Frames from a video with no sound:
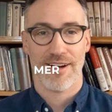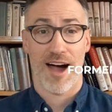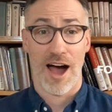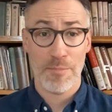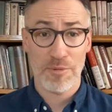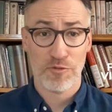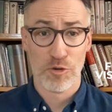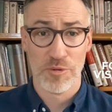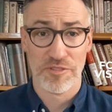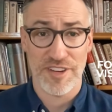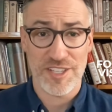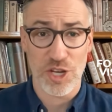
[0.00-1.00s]
I'm a former
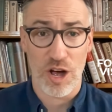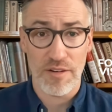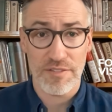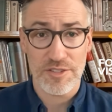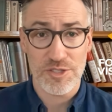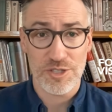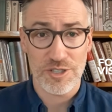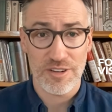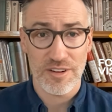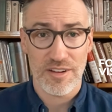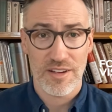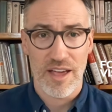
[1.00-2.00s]
visa officer,
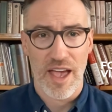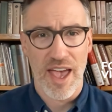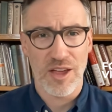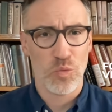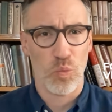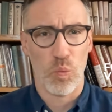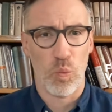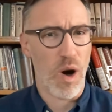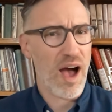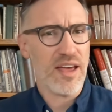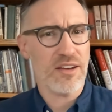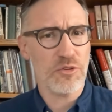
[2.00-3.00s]
and
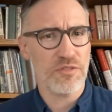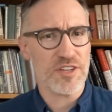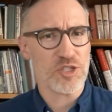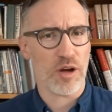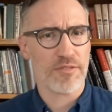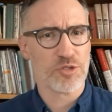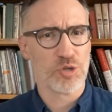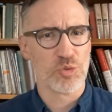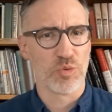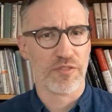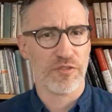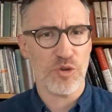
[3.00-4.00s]
why do visa officers
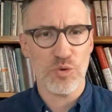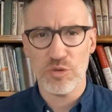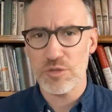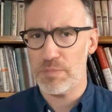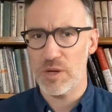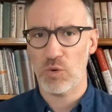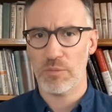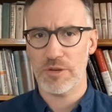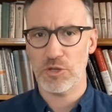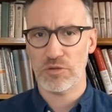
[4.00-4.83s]
refuse B1 B2